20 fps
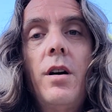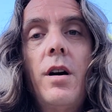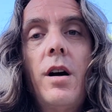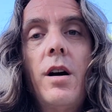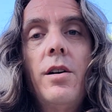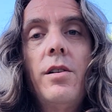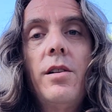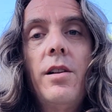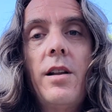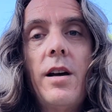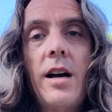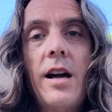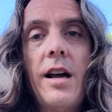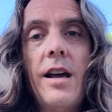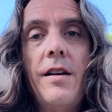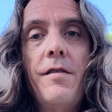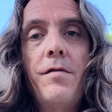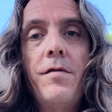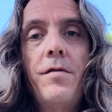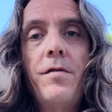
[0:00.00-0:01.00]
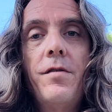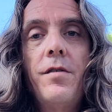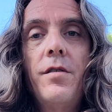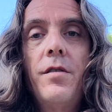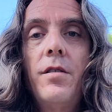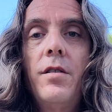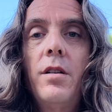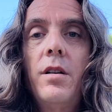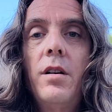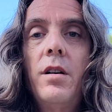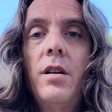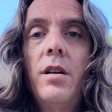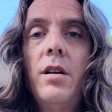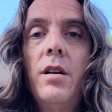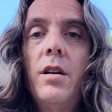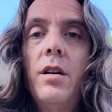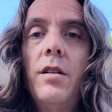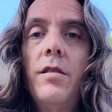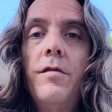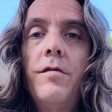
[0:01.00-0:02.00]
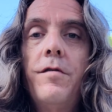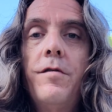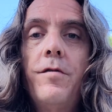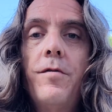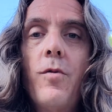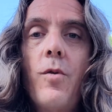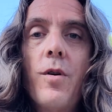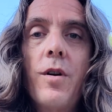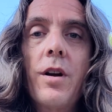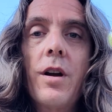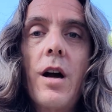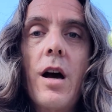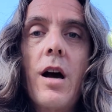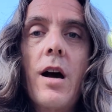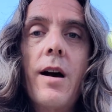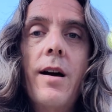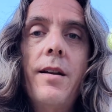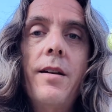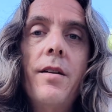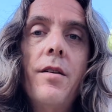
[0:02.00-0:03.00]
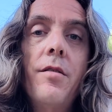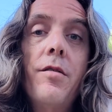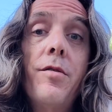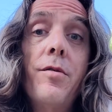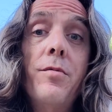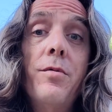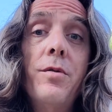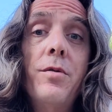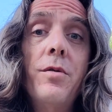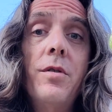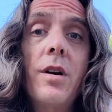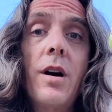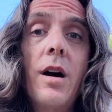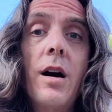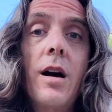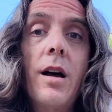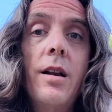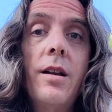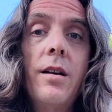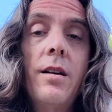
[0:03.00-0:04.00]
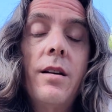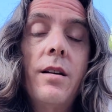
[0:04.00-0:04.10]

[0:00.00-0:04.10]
our life for God, through God,